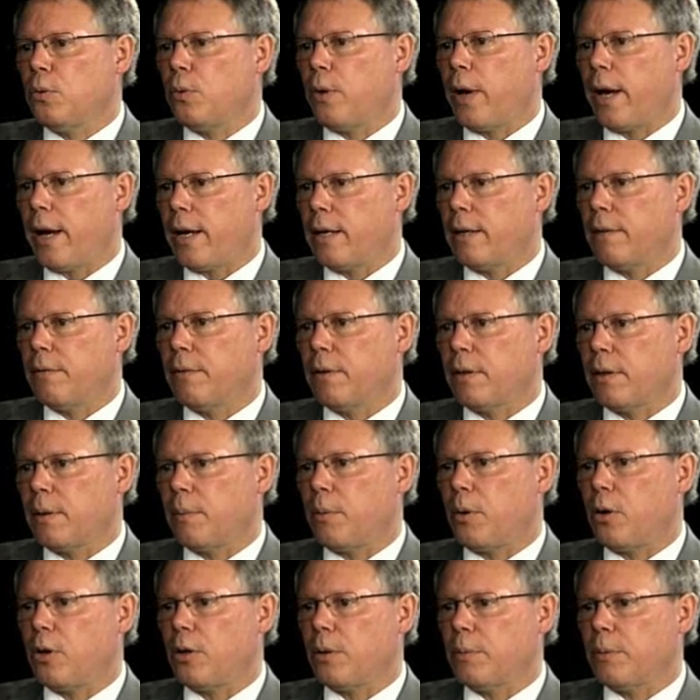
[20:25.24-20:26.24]
head of the
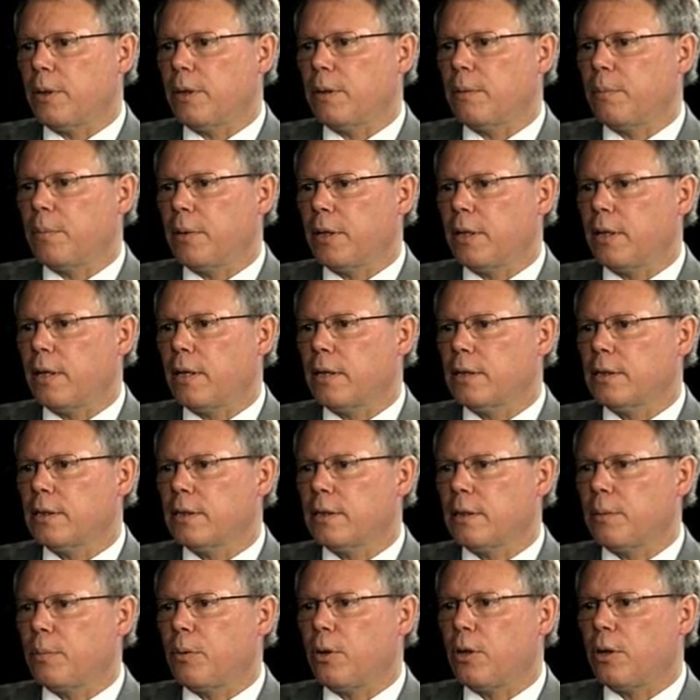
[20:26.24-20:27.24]
department, because the
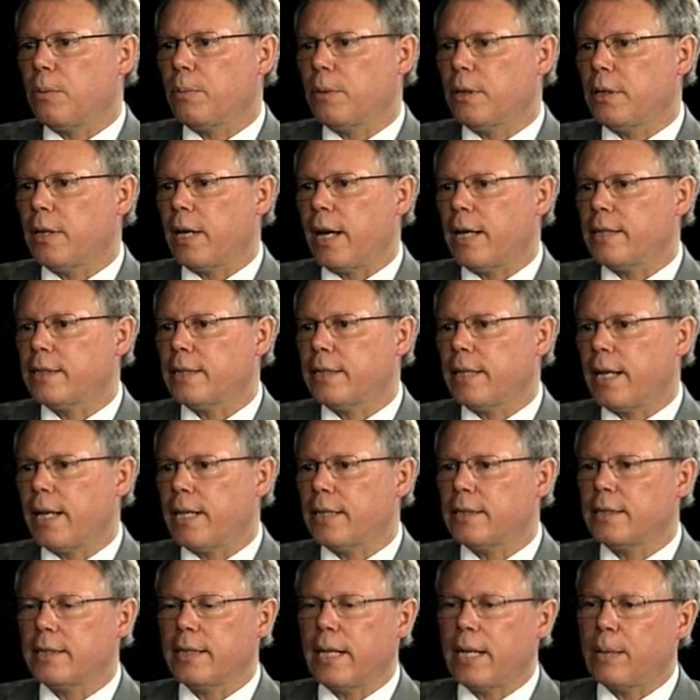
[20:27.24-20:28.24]
department hasn't
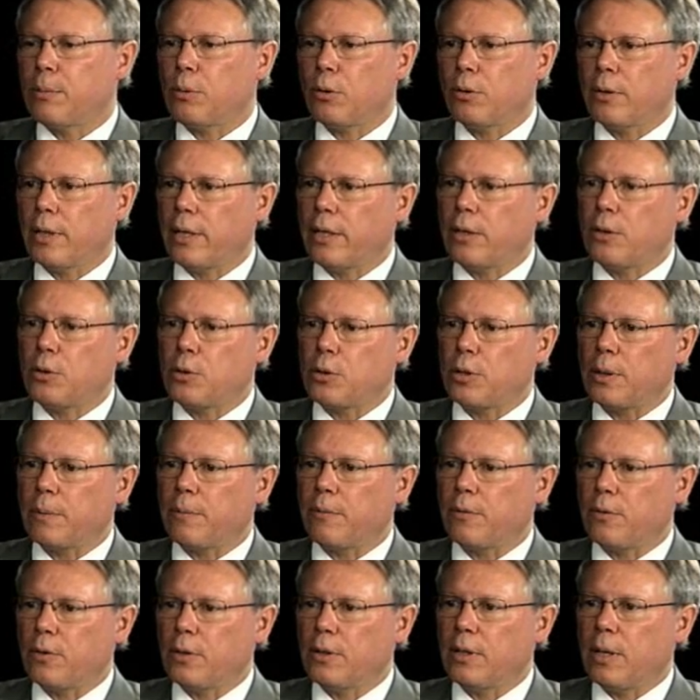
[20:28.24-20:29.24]
had stable leadership
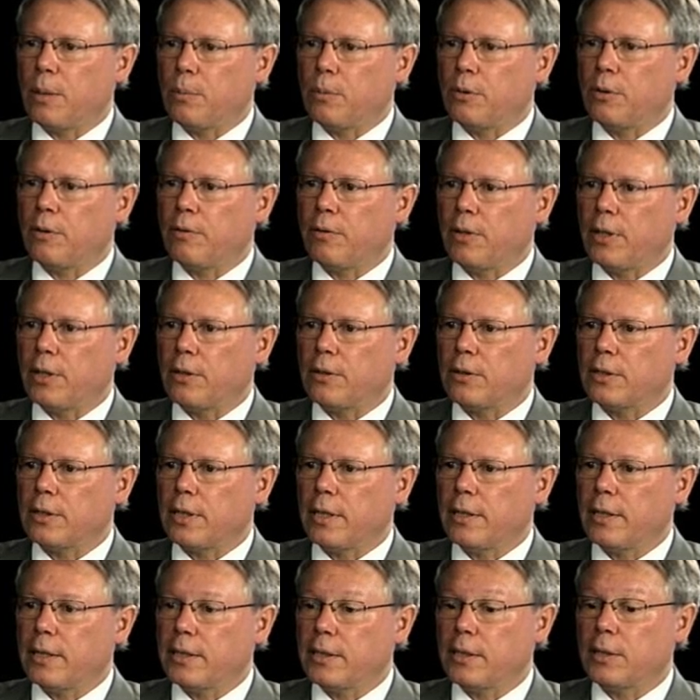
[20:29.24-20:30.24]
for a number of years,
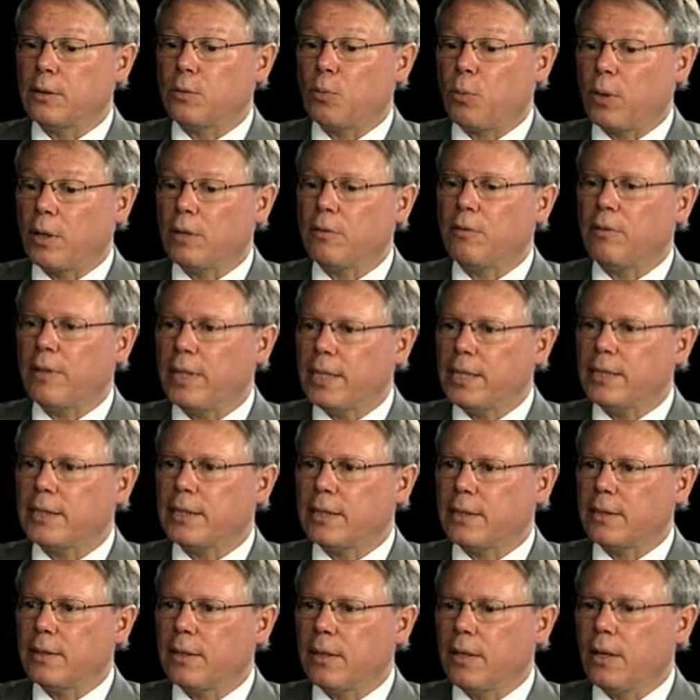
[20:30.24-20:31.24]
and this is one
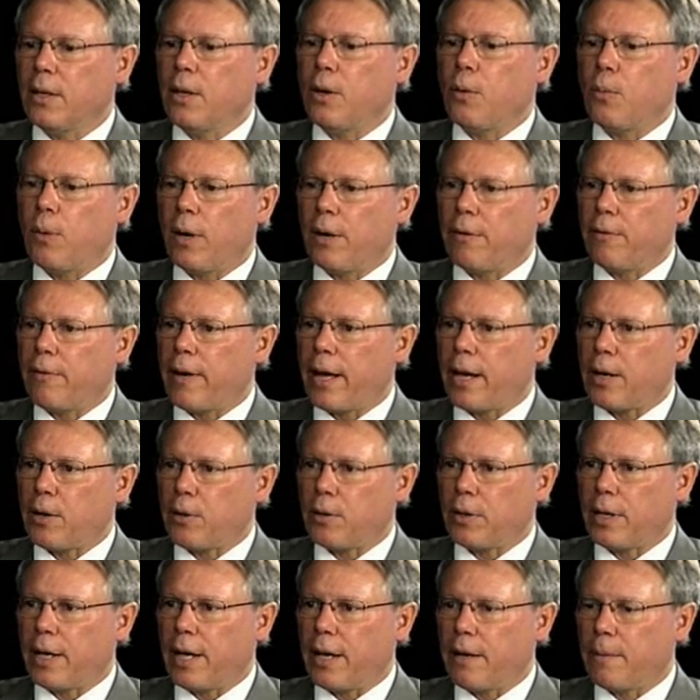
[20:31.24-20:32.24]
reason why
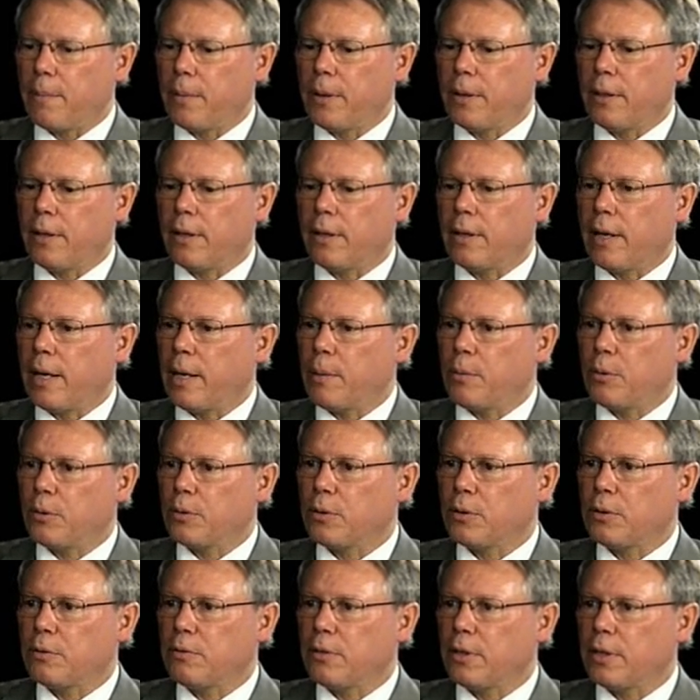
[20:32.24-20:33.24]
faculty have been unable
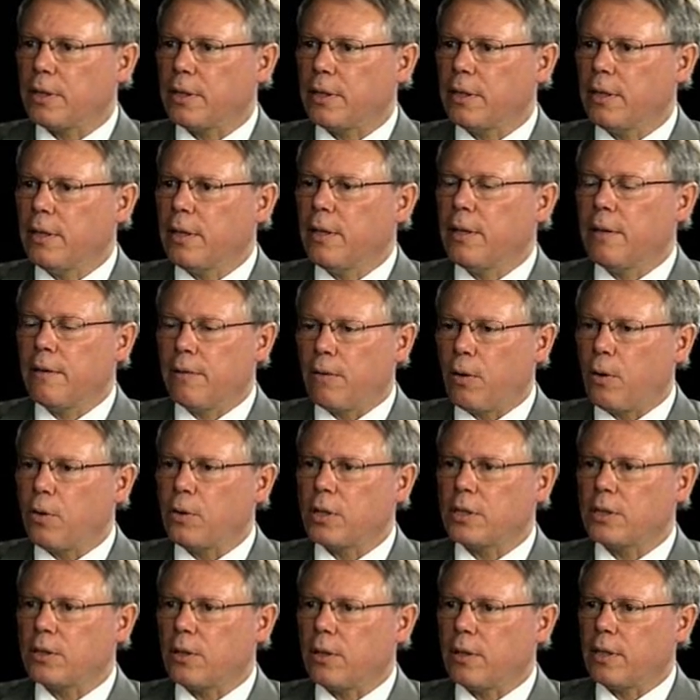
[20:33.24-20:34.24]
to really
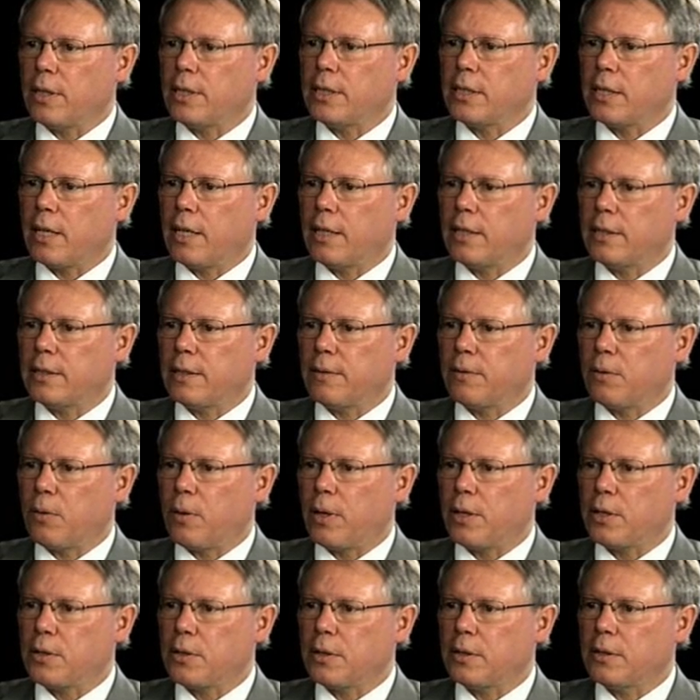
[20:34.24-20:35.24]
focus on these kinds of
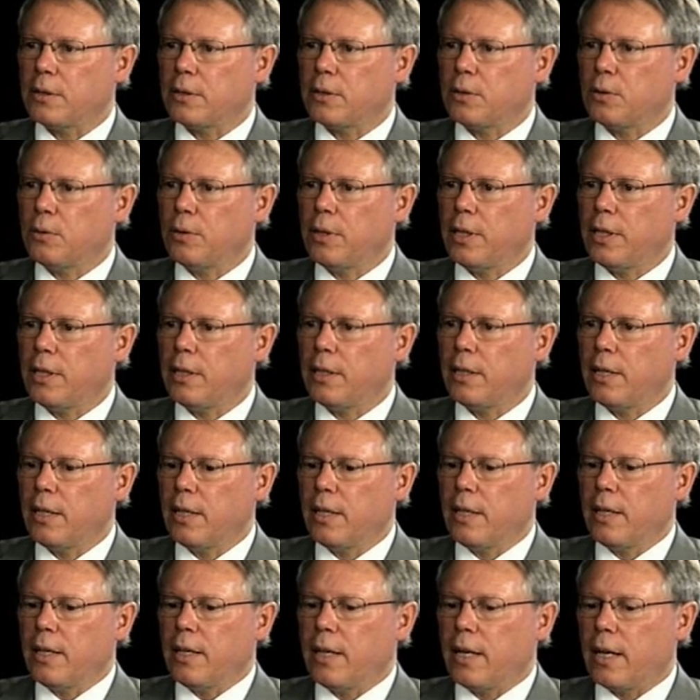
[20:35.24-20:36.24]
questions. You need
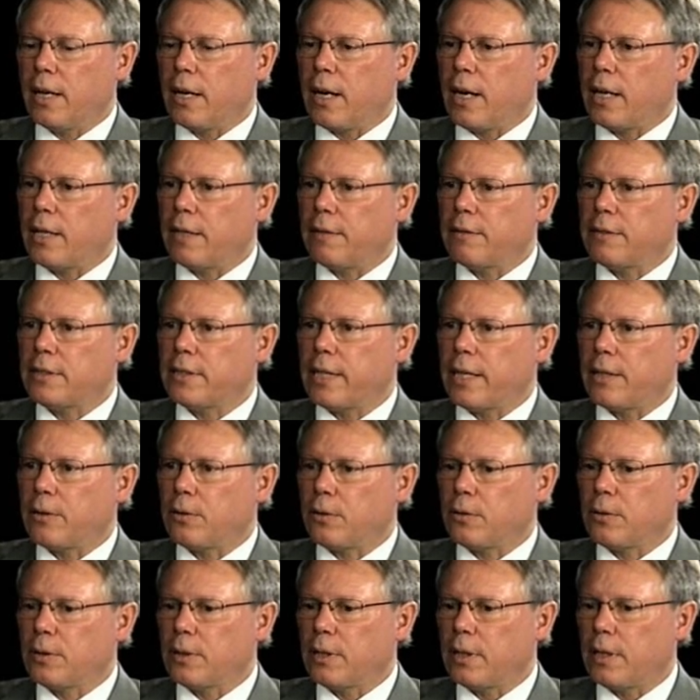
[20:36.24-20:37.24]
a kind of
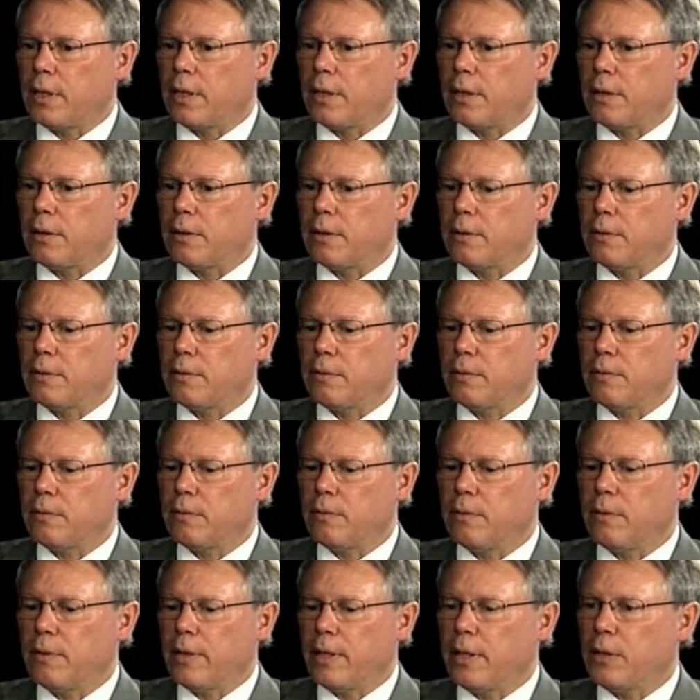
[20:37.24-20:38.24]
settled
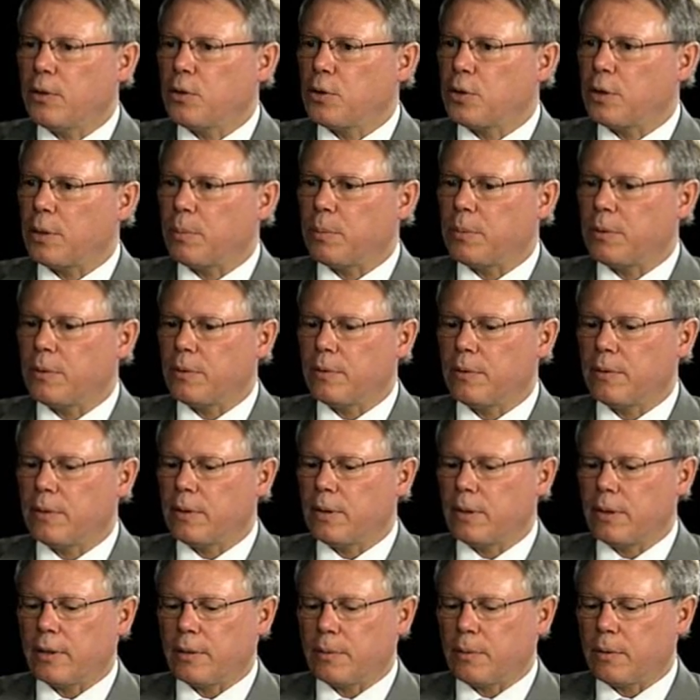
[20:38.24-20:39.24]
leadership
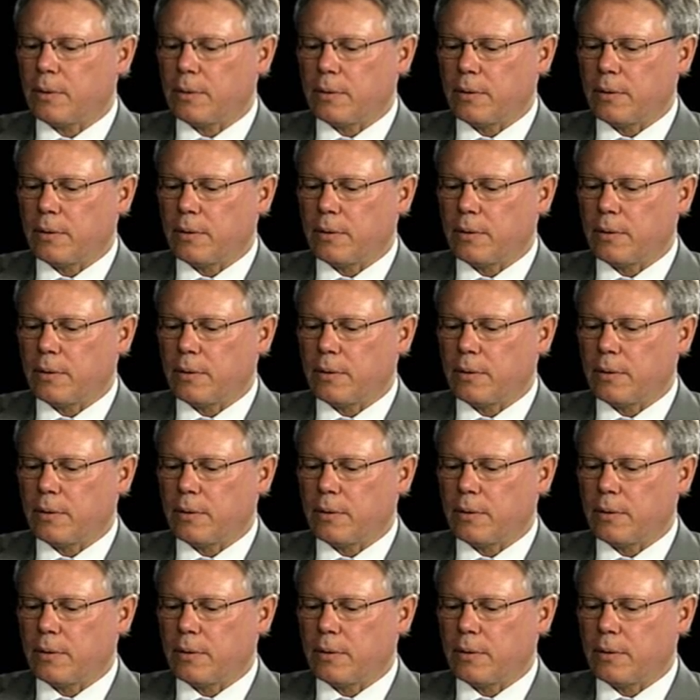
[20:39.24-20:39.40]
in